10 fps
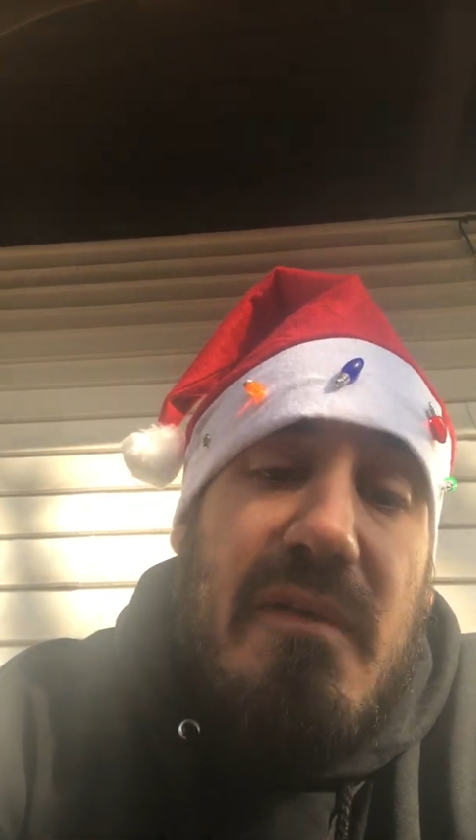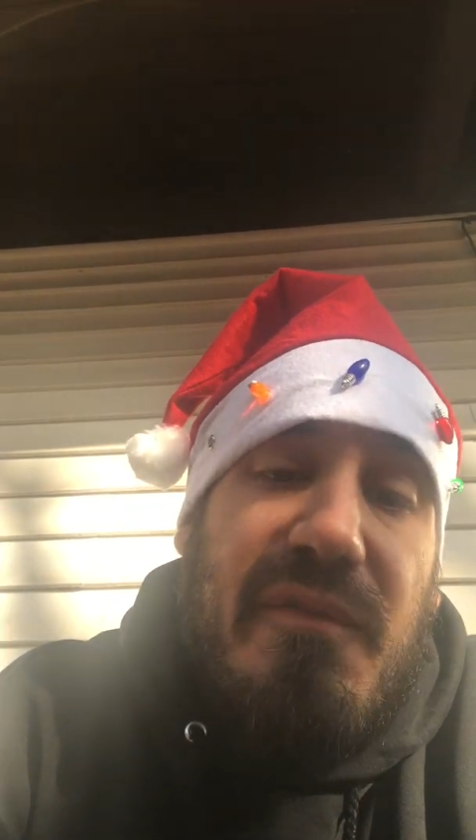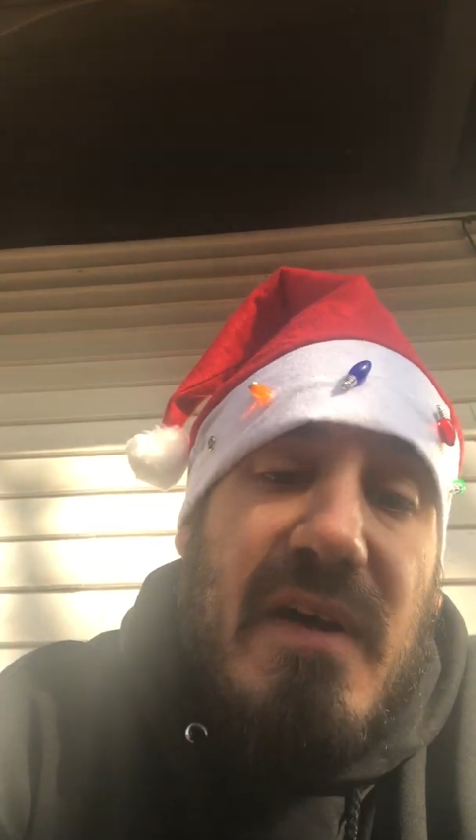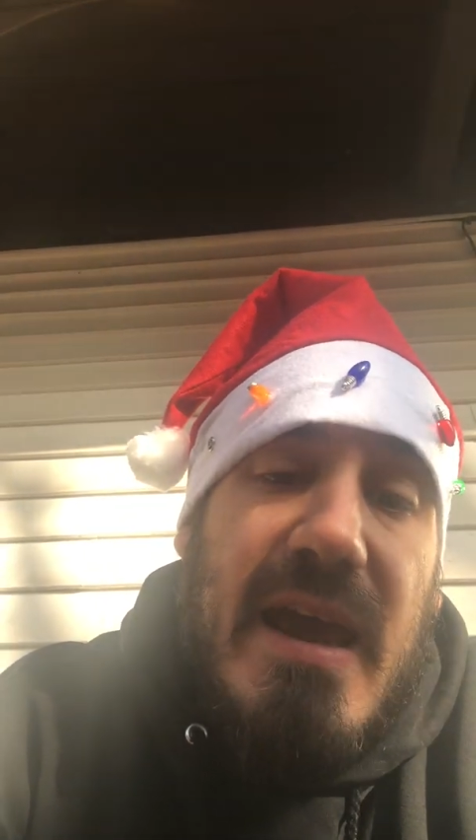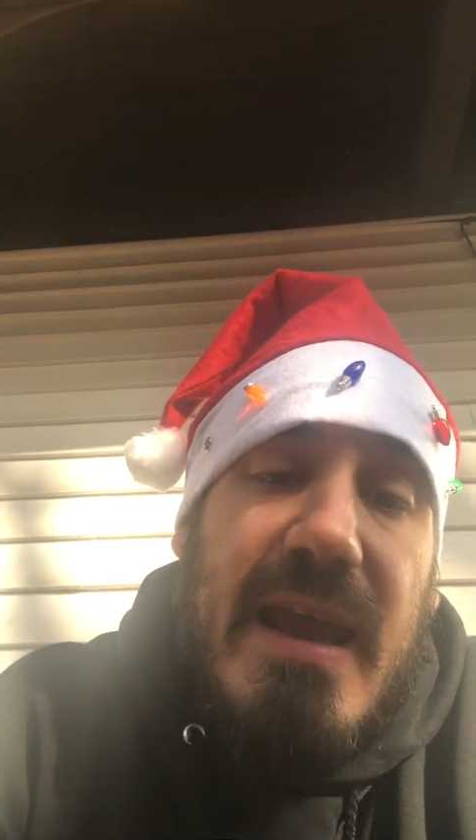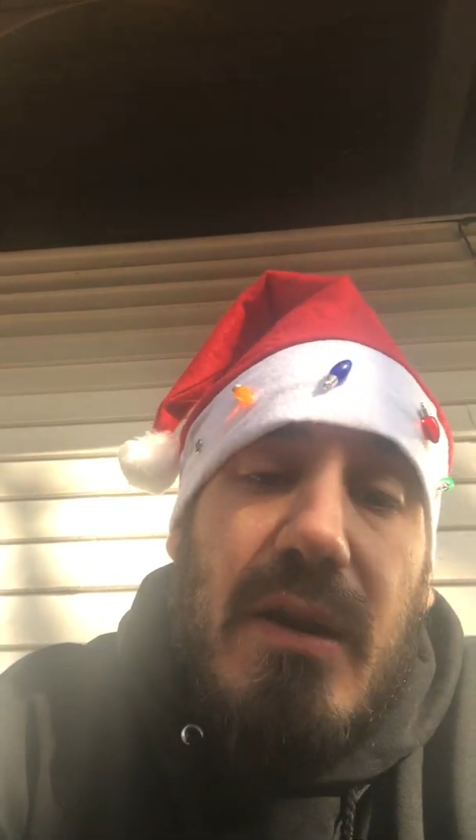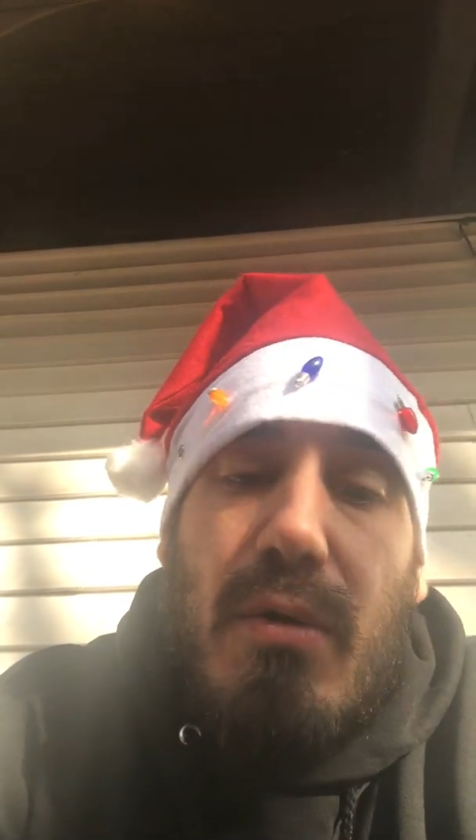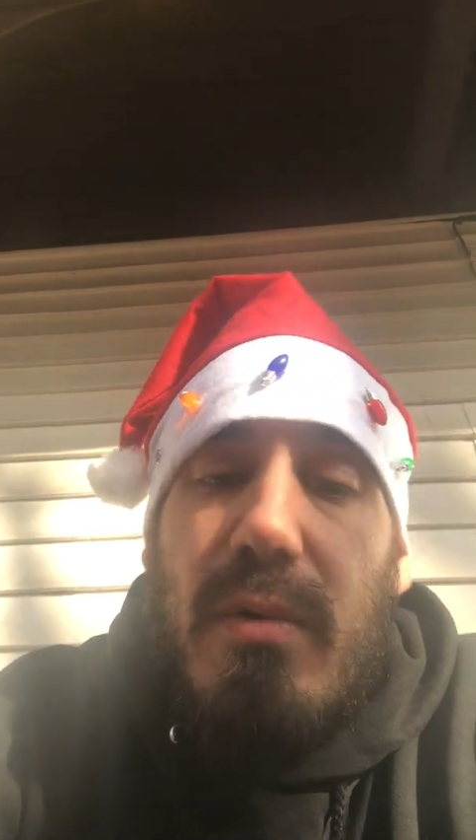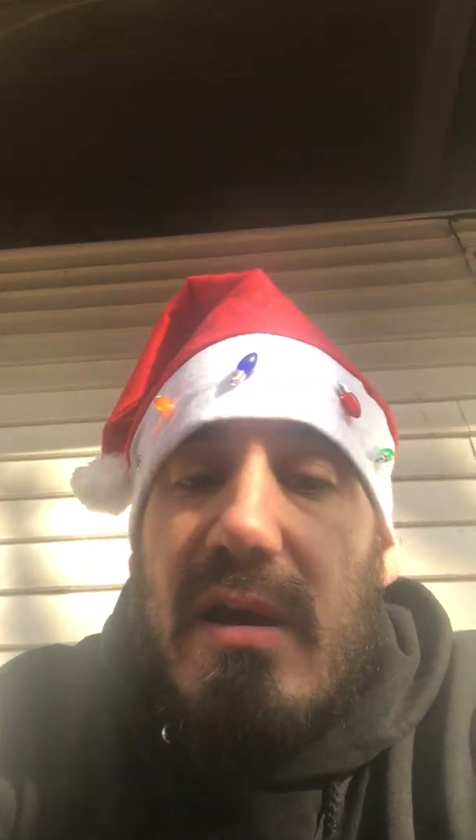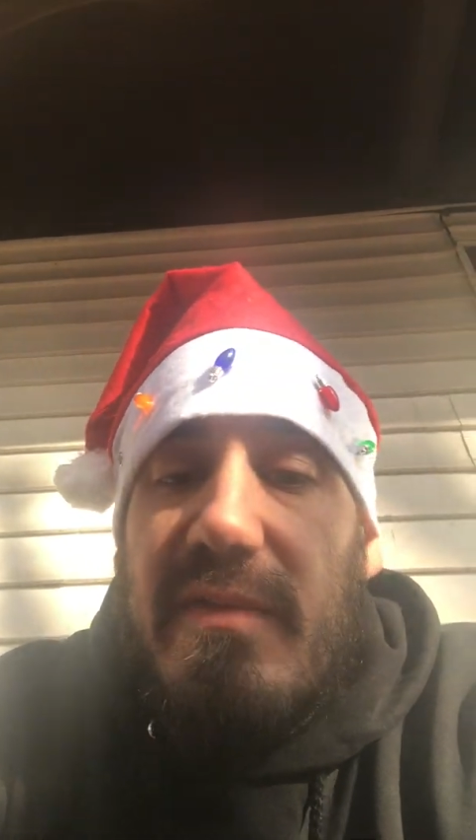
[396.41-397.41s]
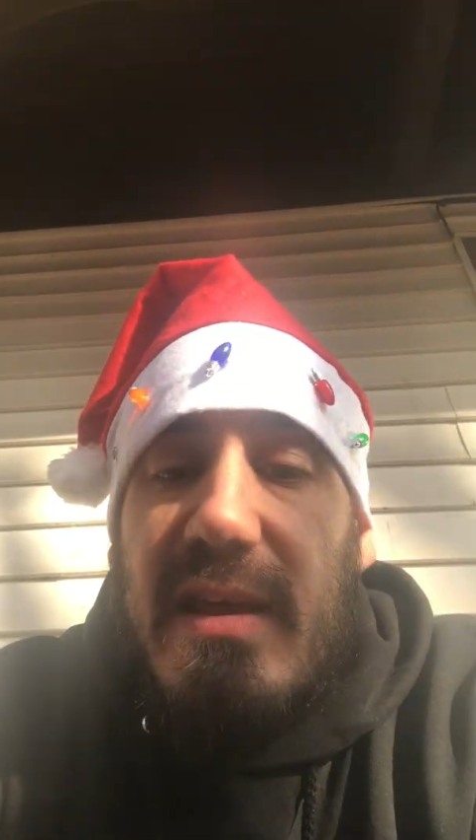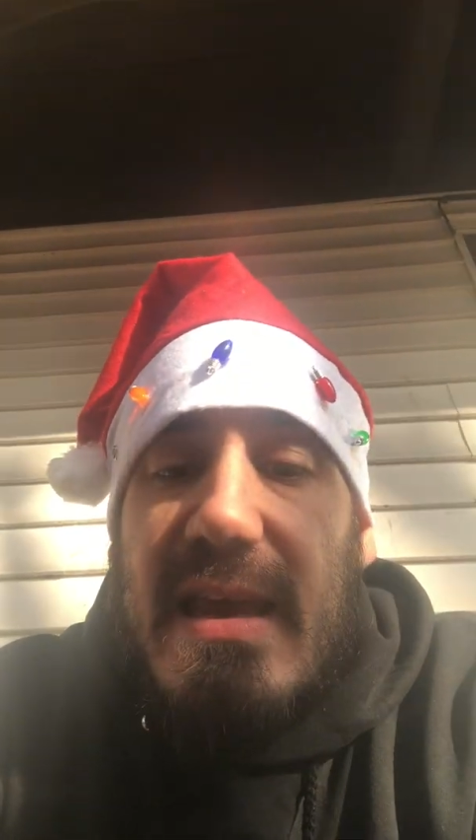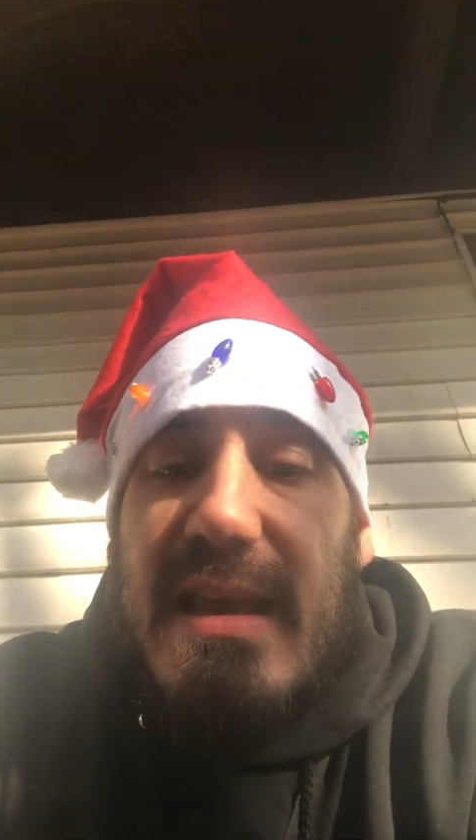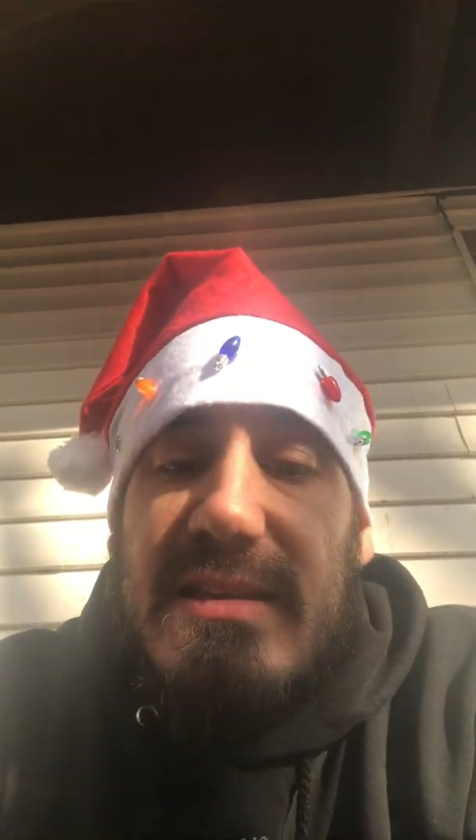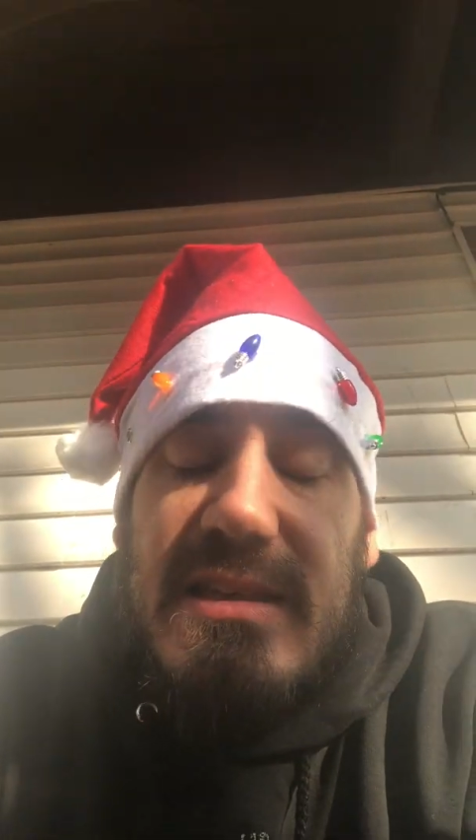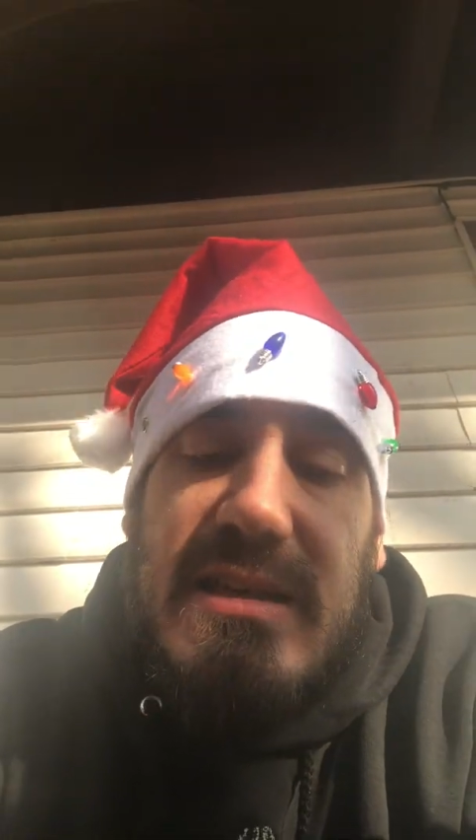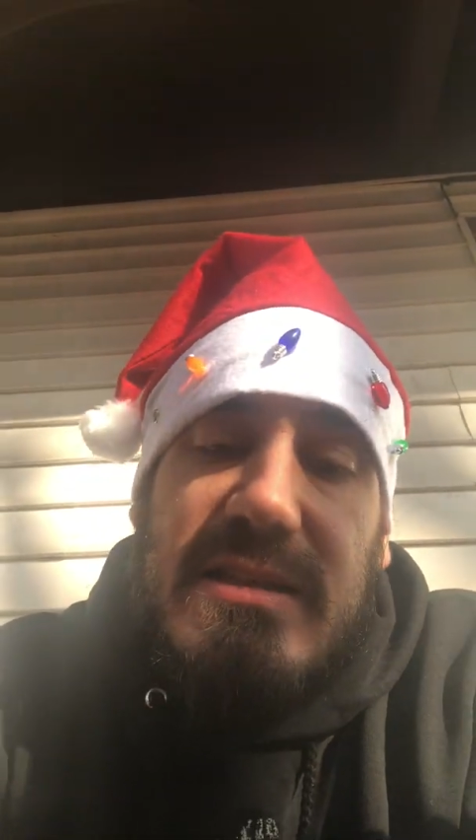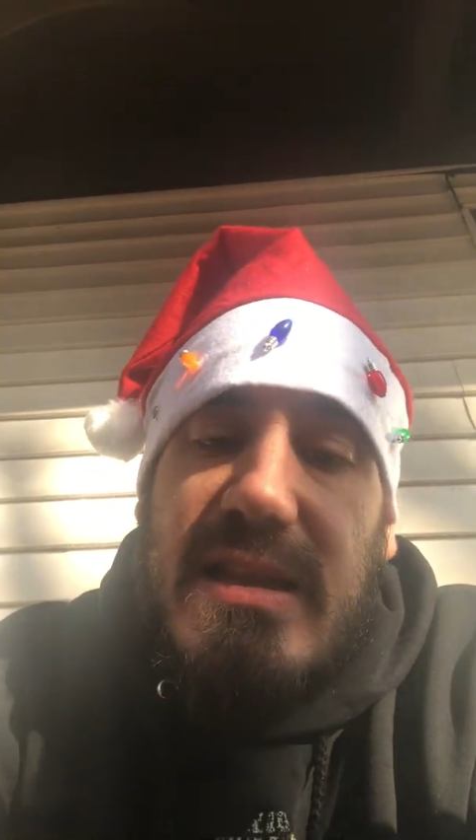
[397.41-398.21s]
fight or whatever the case is,